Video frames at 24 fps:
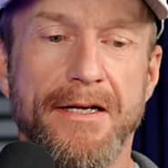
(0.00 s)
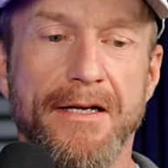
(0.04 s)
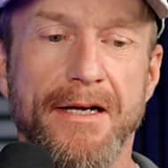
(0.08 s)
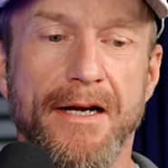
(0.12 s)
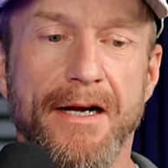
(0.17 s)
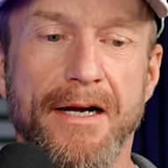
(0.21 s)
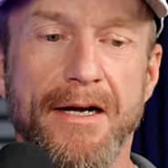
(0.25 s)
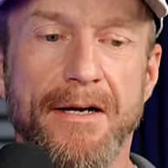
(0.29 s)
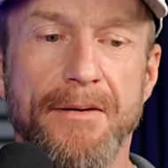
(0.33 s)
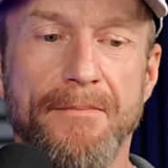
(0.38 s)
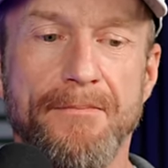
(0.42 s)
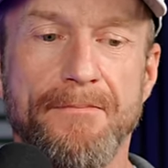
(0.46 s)

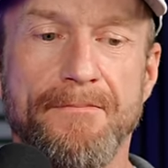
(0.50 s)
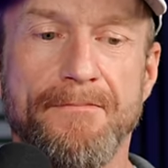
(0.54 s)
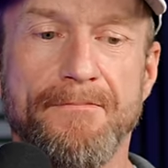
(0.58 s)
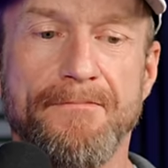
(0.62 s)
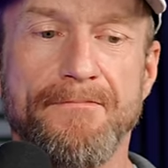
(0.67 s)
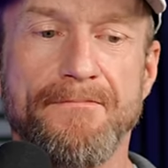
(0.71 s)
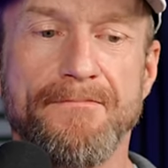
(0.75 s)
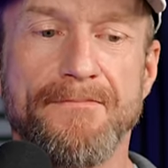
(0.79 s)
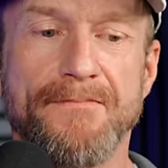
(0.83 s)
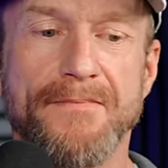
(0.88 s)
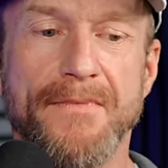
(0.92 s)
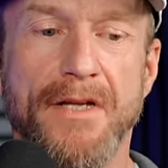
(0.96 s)
Um,
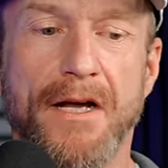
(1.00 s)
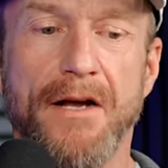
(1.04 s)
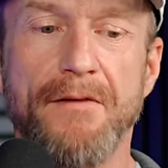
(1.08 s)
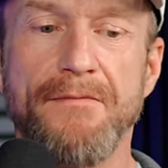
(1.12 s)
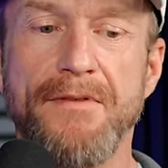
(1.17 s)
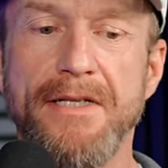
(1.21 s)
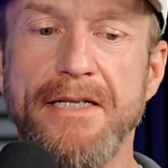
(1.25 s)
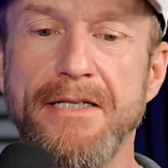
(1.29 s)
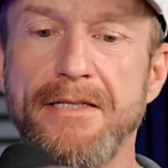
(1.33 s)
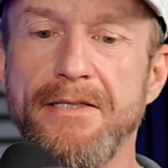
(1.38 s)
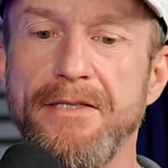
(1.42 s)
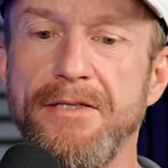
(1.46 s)

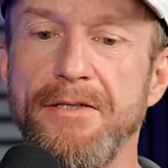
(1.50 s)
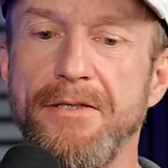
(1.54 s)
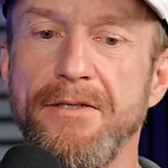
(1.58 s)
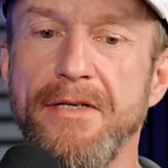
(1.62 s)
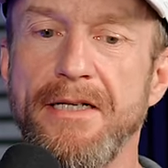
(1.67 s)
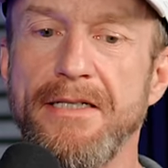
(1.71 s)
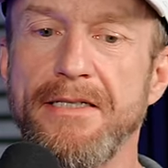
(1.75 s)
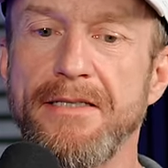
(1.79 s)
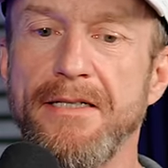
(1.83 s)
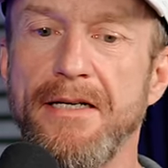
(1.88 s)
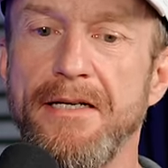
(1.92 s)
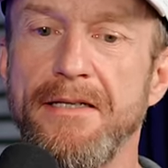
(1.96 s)
of these two,
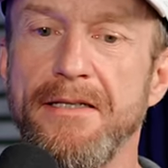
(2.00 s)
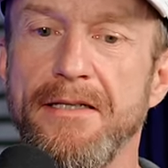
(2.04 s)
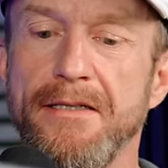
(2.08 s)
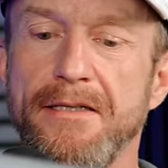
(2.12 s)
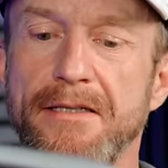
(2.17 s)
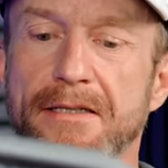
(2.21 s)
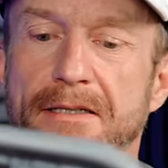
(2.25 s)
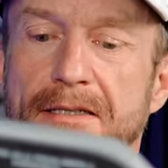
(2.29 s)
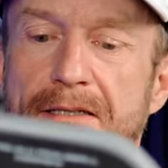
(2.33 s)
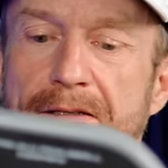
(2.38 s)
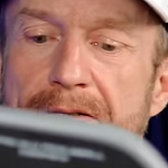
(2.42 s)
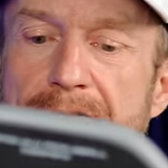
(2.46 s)
I'd say that
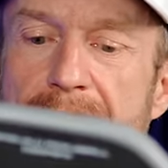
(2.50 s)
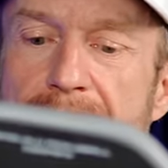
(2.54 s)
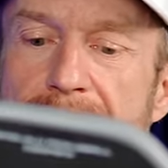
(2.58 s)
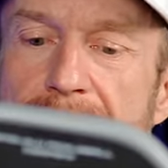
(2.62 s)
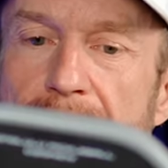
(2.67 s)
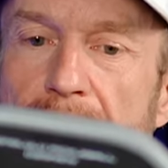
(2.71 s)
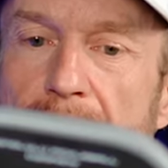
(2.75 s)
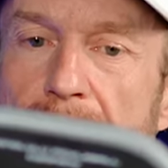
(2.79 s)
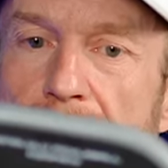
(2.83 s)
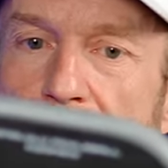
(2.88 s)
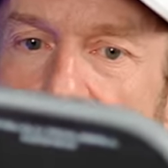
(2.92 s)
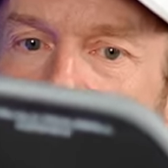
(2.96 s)

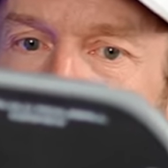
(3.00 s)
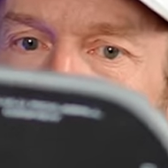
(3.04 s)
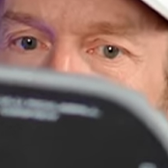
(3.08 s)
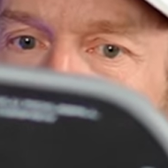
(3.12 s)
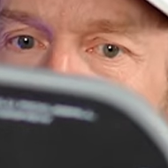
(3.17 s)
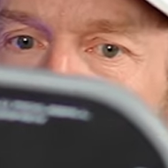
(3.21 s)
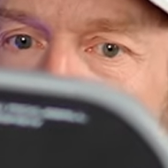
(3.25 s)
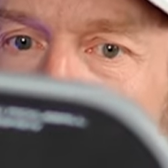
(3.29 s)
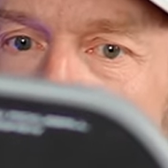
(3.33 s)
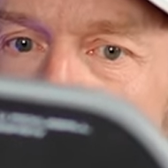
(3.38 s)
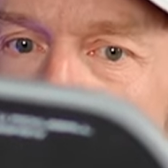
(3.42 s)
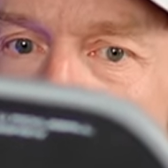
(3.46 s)
for me,
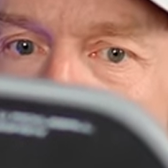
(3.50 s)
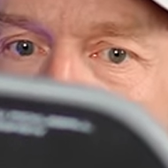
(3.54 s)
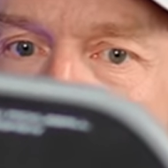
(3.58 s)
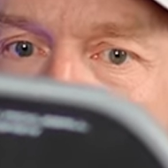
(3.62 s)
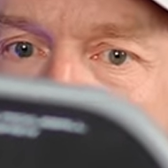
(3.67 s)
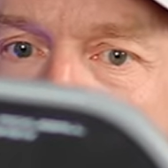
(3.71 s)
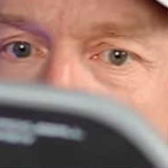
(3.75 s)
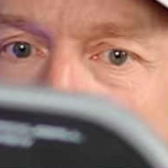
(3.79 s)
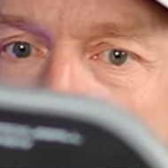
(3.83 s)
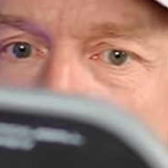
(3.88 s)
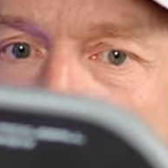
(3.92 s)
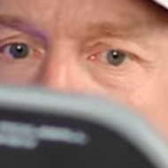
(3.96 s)
the
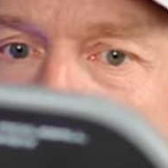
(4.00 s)
the